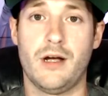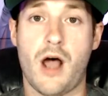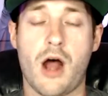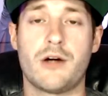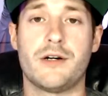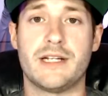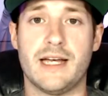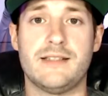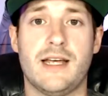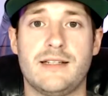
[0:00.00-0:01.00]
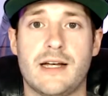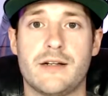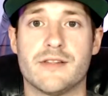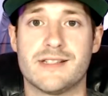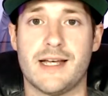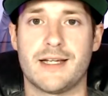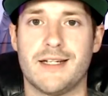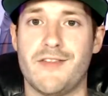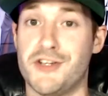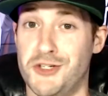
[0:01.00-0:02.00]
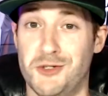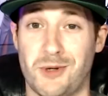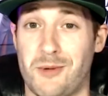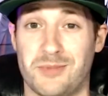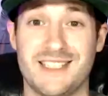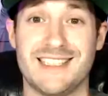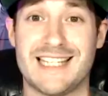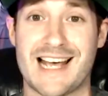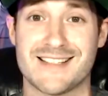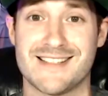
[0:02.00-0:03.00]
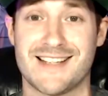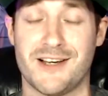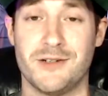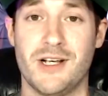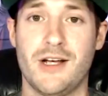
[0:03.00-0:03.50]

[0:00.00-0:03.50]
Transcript: harder to get takedown in the second, and then Newton completely gasses out.